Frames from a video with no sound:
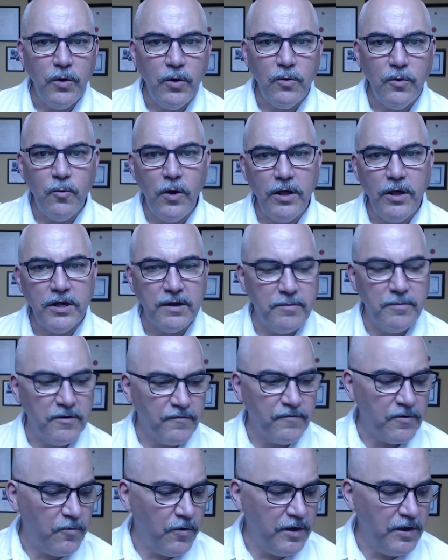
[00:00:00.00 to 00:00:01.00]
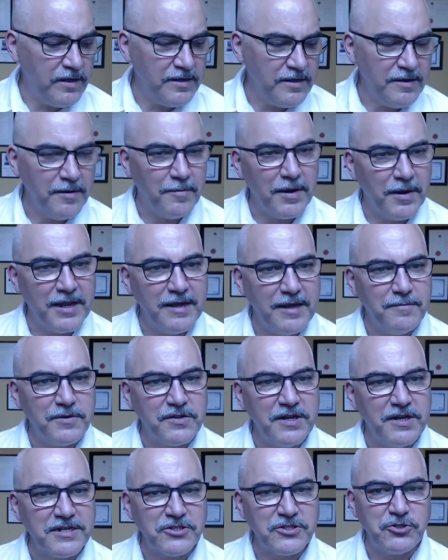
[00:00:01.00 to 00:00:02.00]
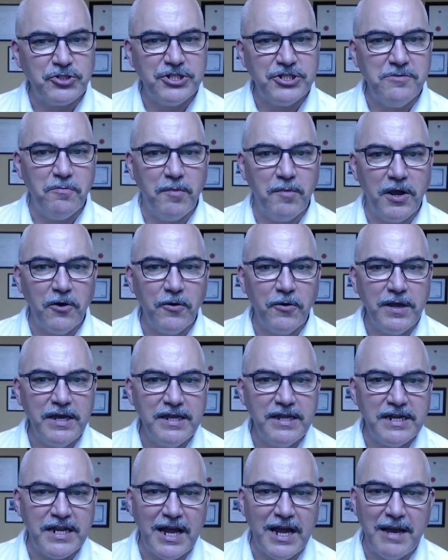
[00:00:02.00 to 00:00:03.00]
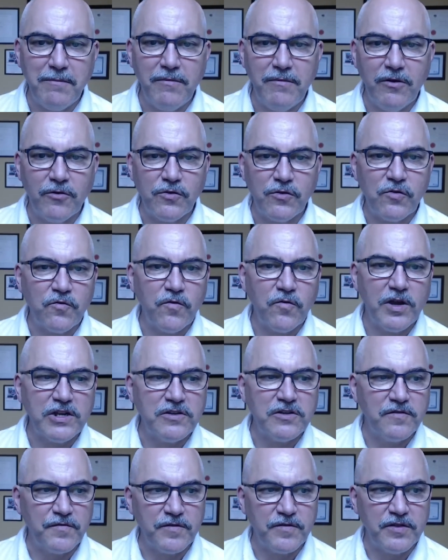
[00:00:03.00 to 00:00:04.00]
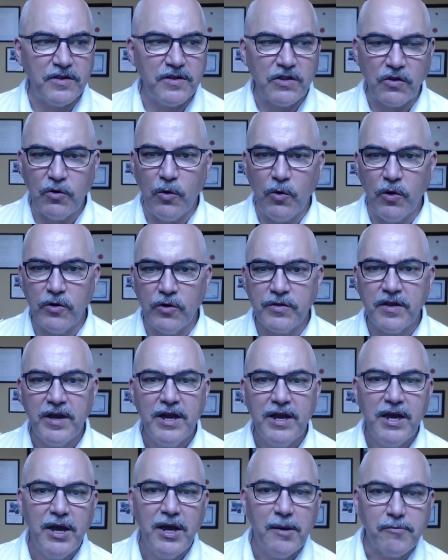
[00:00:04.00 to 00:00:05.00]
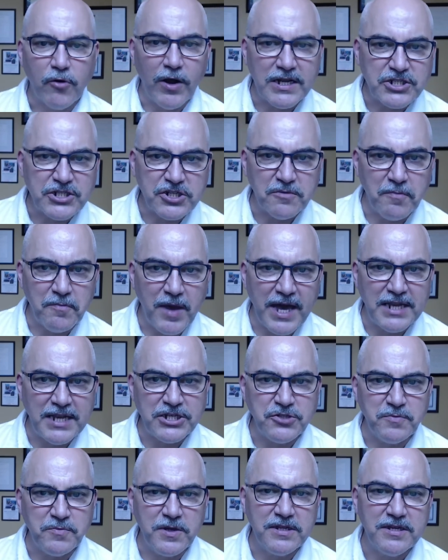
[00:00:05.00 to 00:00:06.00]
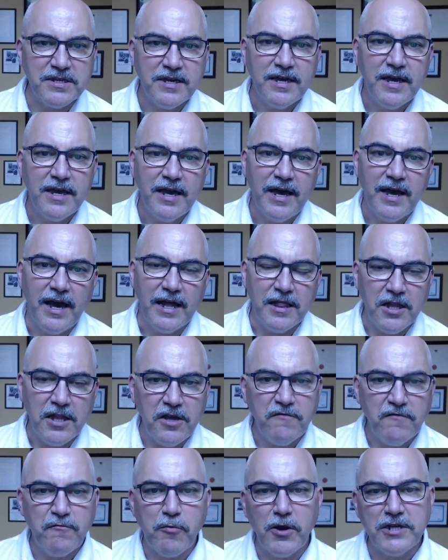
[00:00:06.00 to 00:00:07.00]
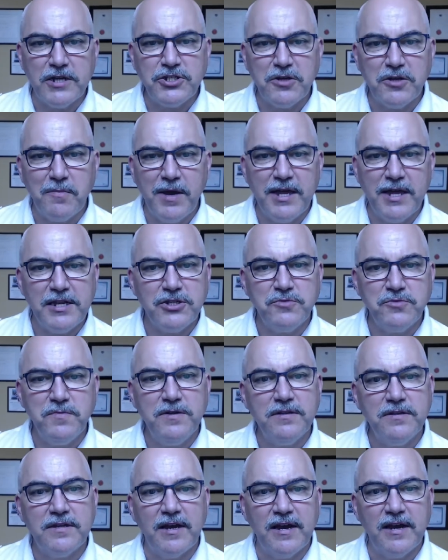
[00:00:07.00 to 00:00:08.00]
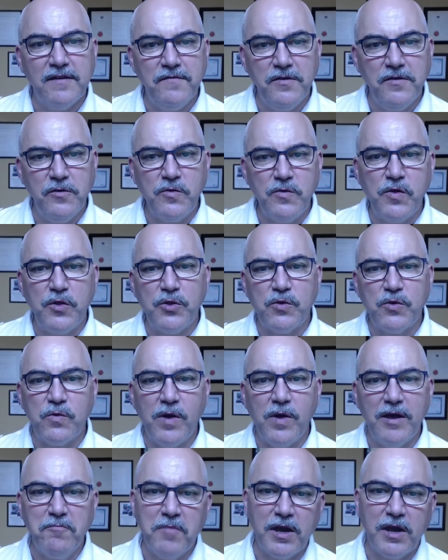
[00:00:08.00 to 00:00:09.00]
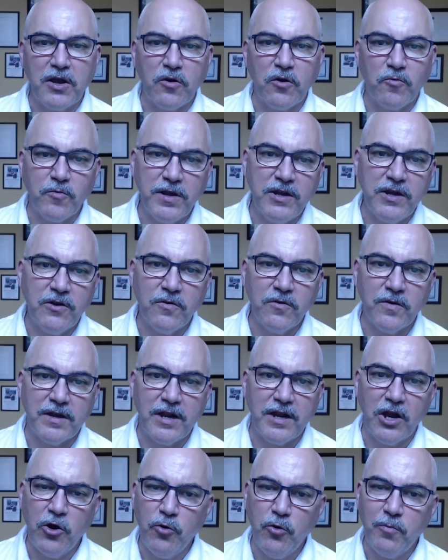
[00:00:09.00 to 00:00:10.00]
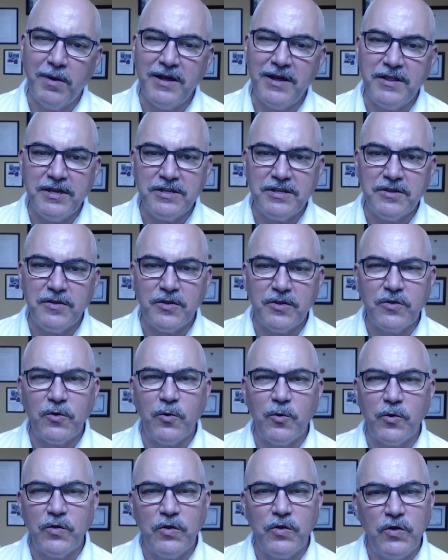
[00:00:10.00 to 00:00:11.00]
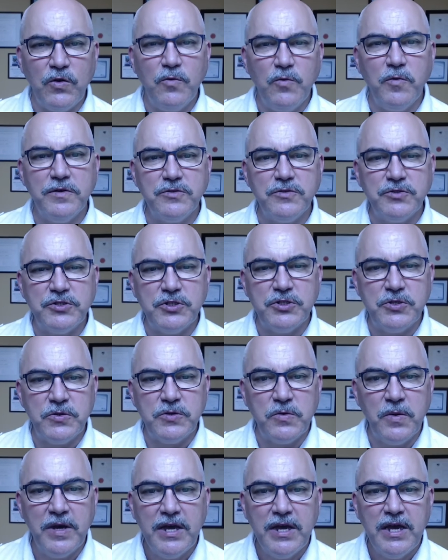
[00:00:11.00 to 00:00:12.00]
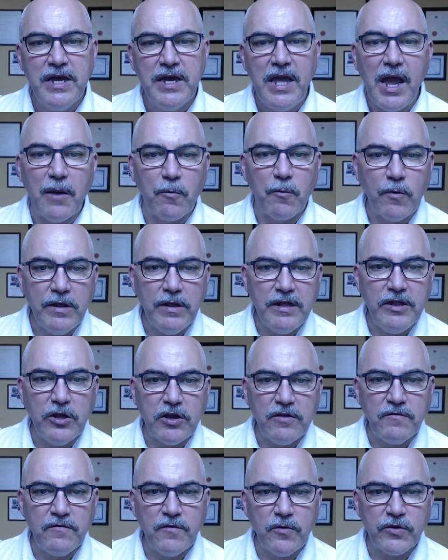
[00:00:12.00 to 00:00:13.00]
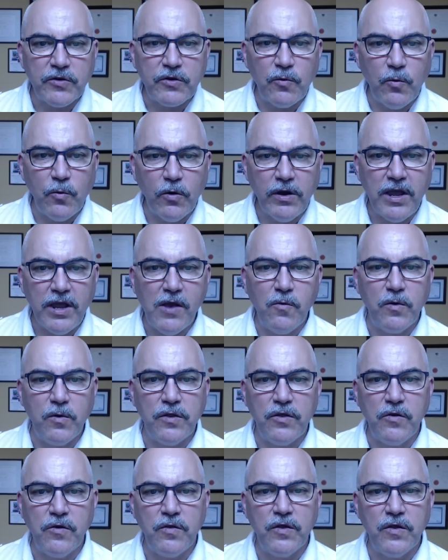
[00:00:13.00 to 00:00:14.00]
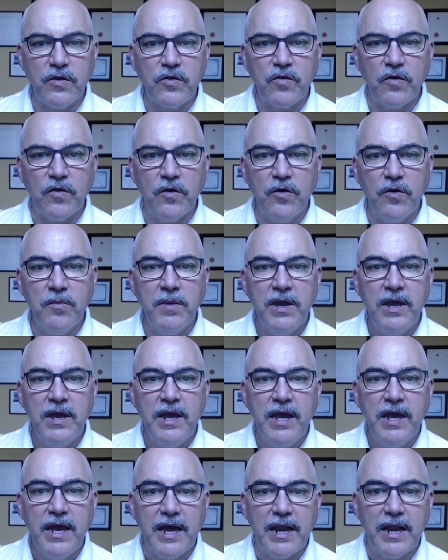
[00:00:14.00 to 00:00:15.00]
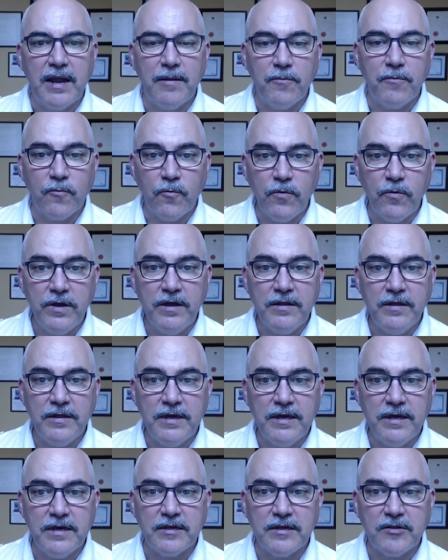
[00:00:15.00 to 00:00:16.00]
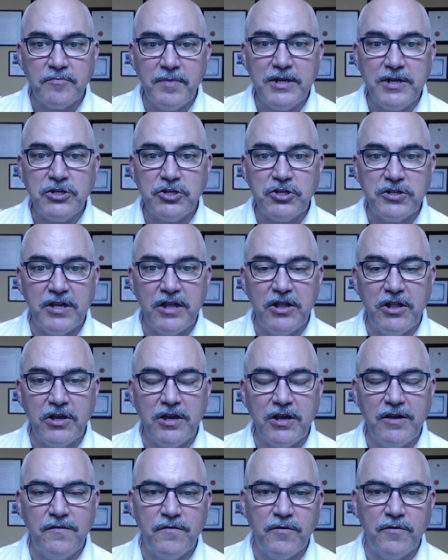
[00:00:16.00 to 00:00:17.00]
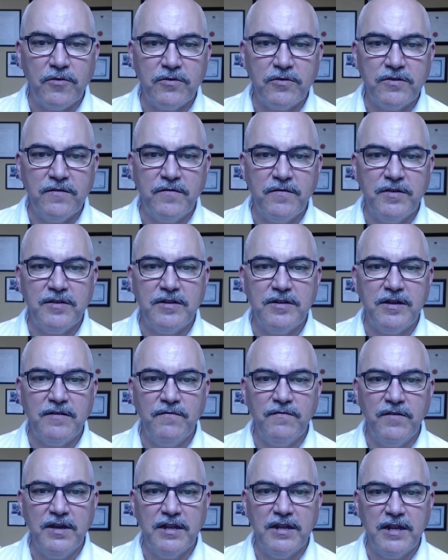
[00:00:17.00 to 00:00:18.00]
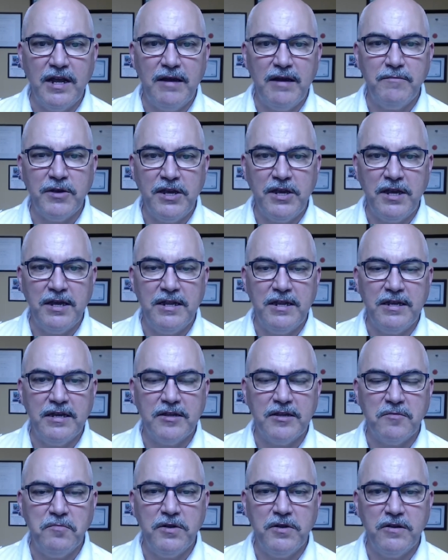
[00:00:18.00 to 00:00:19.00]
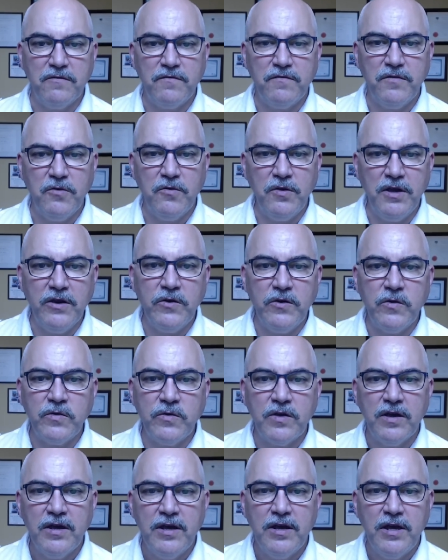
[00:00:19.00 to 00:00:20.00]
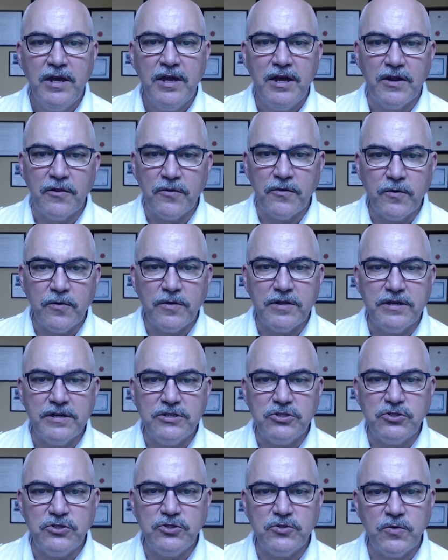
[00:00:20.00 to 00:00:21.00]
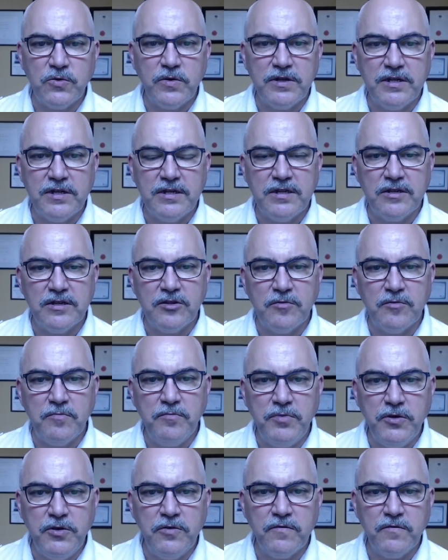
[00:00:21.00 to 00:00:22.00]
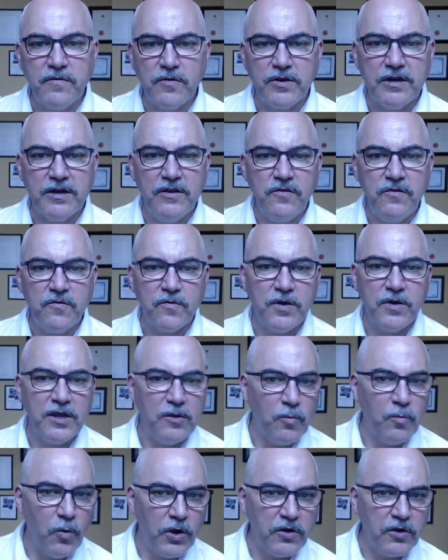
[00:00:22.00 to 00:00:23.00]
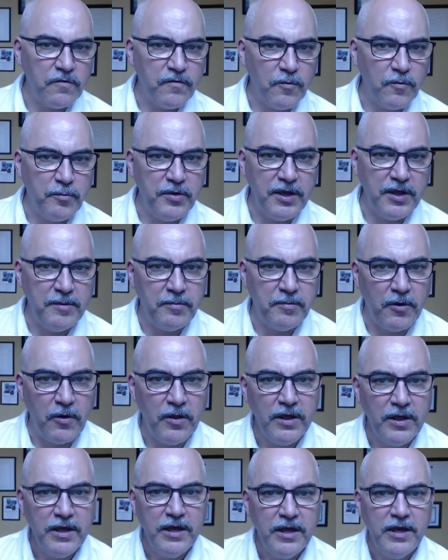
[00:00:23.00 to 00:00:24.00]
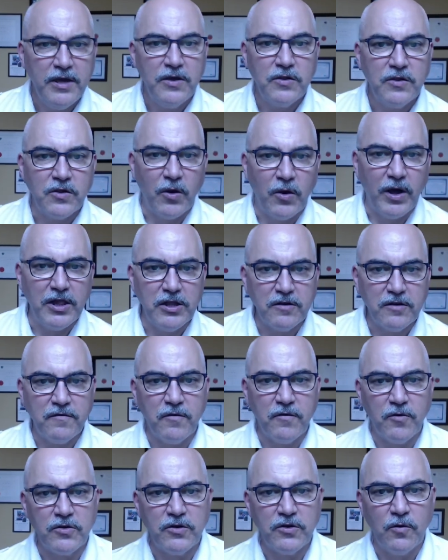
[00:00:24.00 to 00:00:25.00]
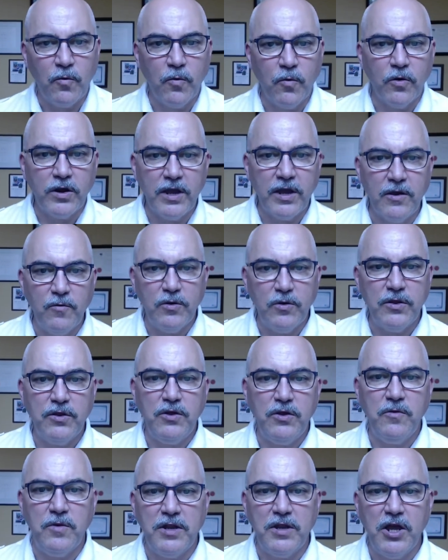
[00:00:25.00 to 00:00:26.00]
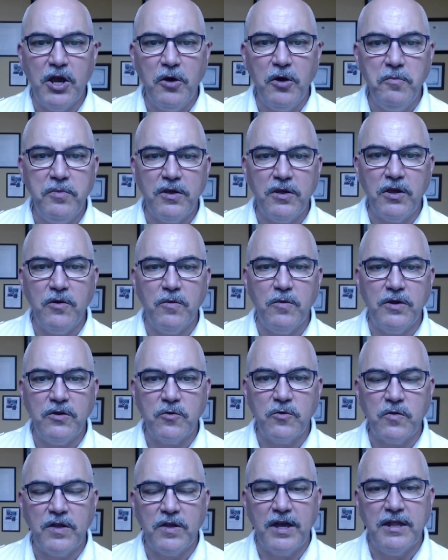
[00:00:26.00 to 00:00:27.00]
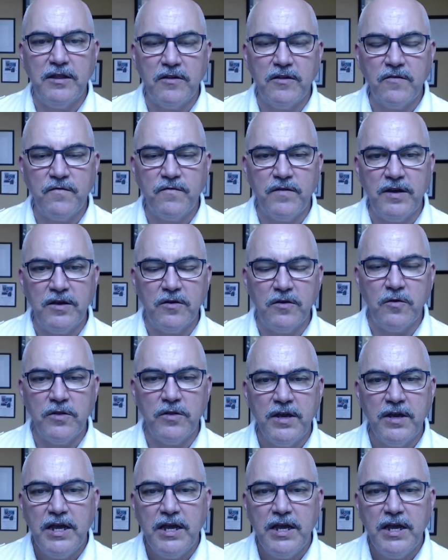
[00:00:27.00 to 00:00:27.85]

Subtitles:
and welcome everyone. My name is Dr. Jim Marion and I'm your instructor for this course, Project Management. I love project management. I've used it throughout my career and I hope by the end of this course you will too. I'm really looking forward to working with you this term and I'm really especially looking forward to visiting Vietnam again. It's been a few years. I thoroughly enjoyed it. It's a beautiful country and wonderful people. So I look forward to working with you and helping you understand this field.